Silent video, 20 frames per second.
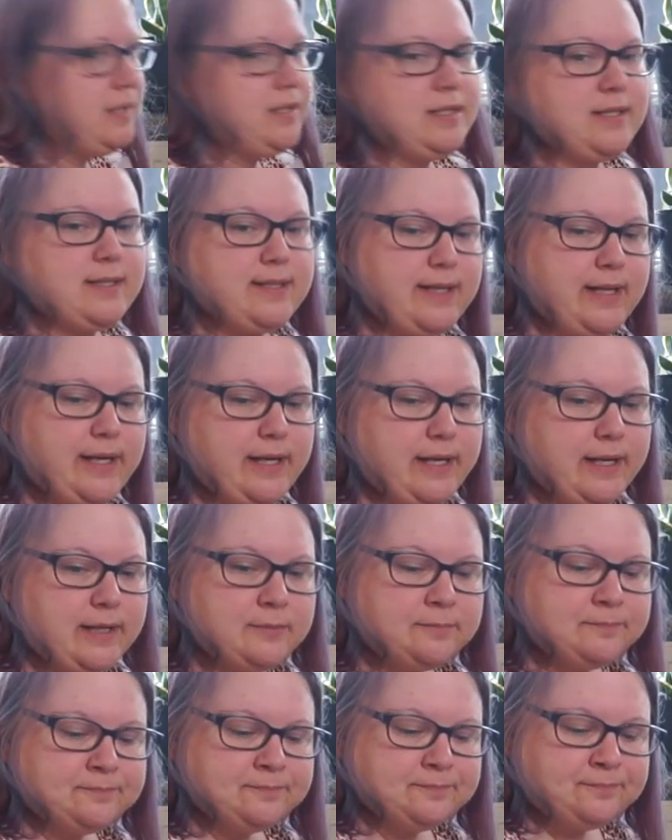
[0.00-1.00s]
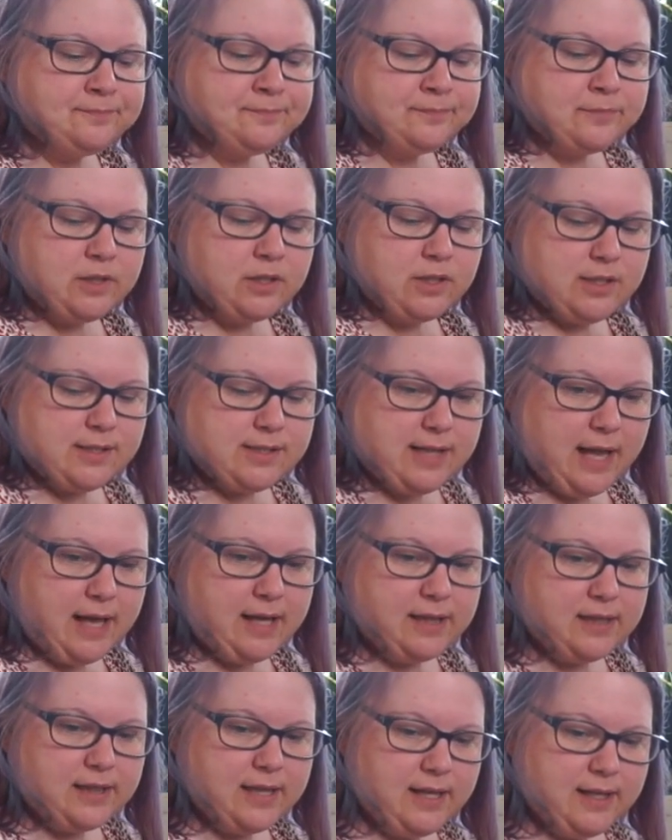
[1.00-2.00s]
see, because I
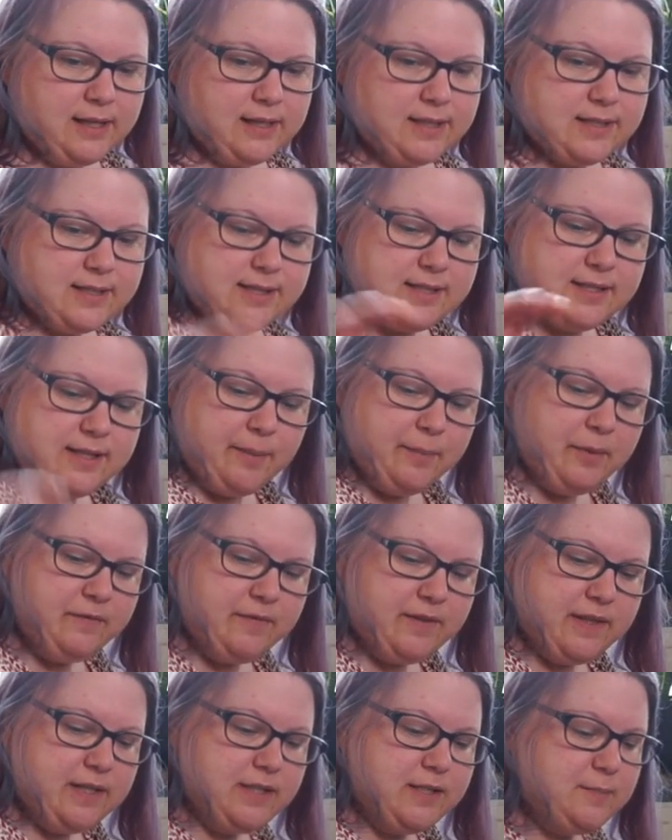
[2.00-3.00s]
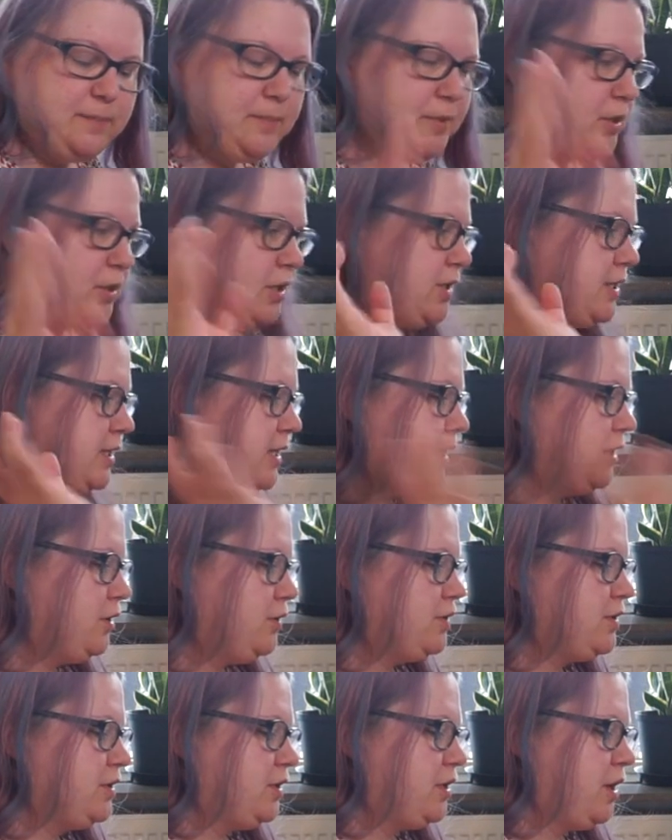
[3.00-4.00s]
think some of these books can
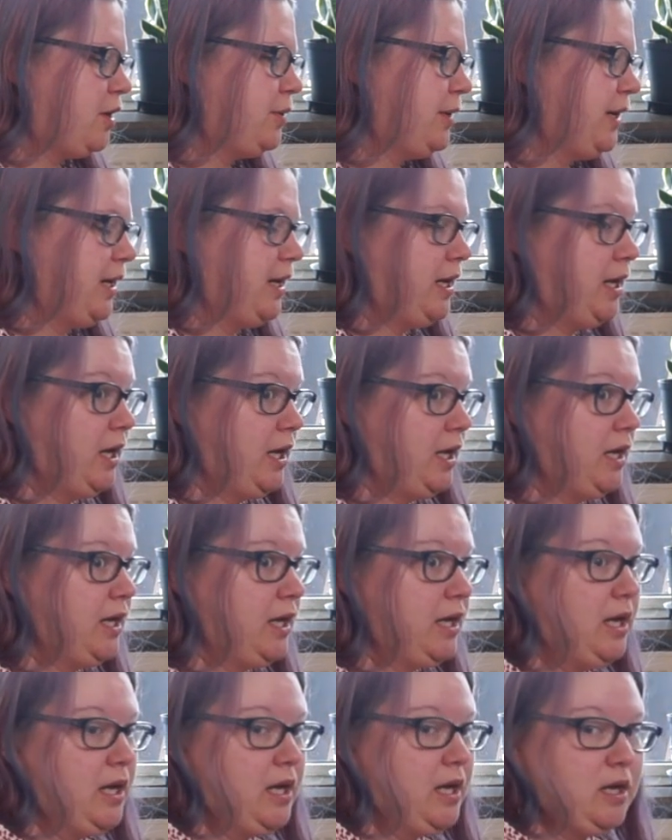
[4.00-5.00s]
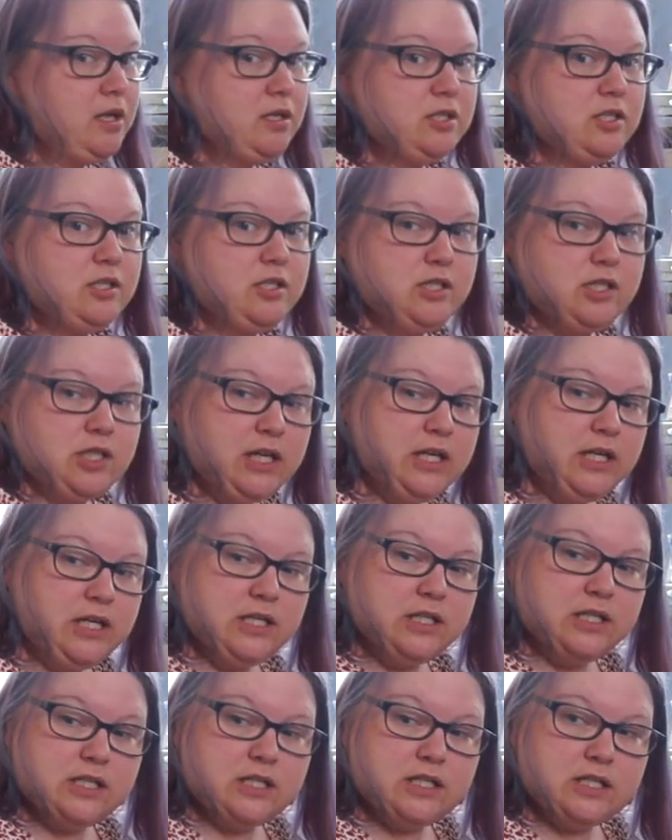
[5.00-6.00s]
also go here.
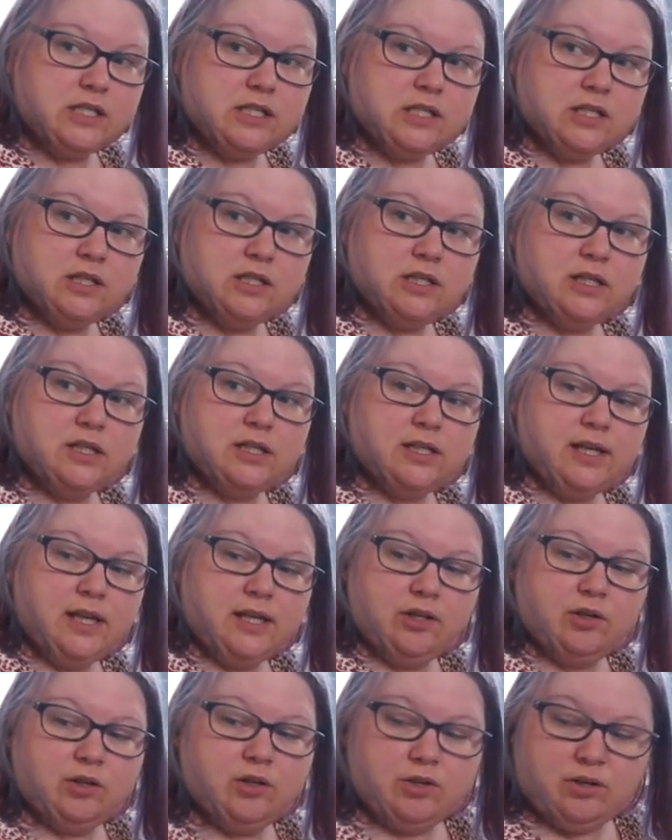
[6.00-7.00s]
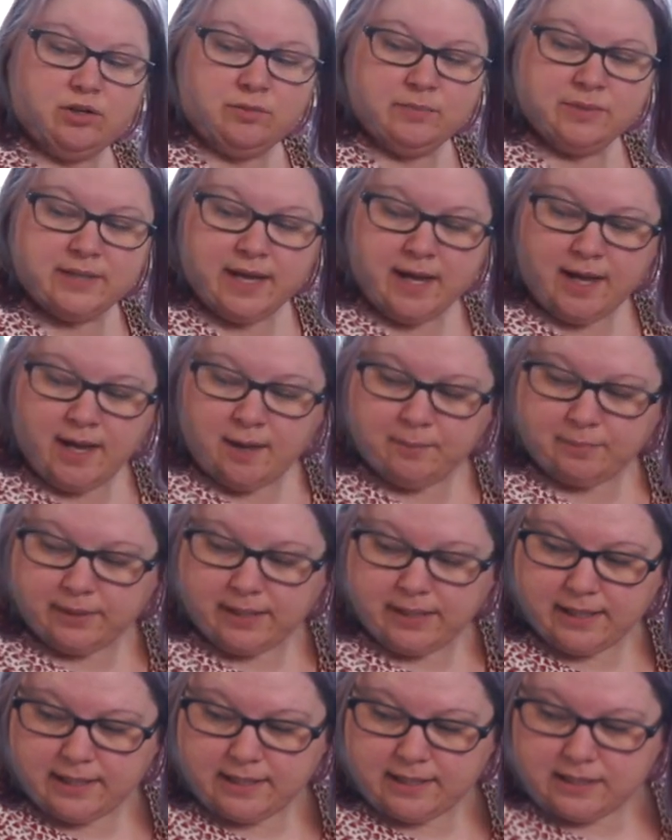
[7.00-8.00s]
Jeez, can you calm down,
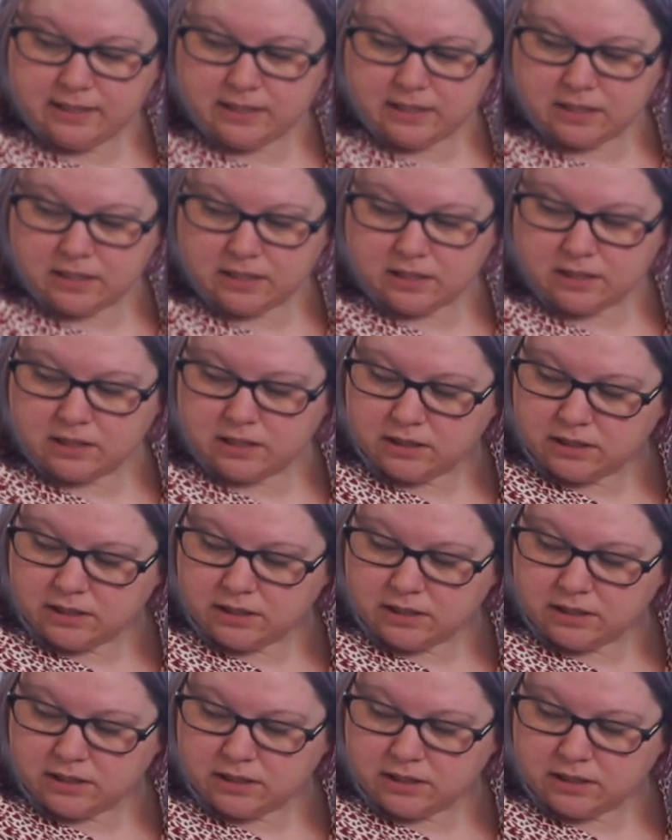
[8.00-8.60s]
please?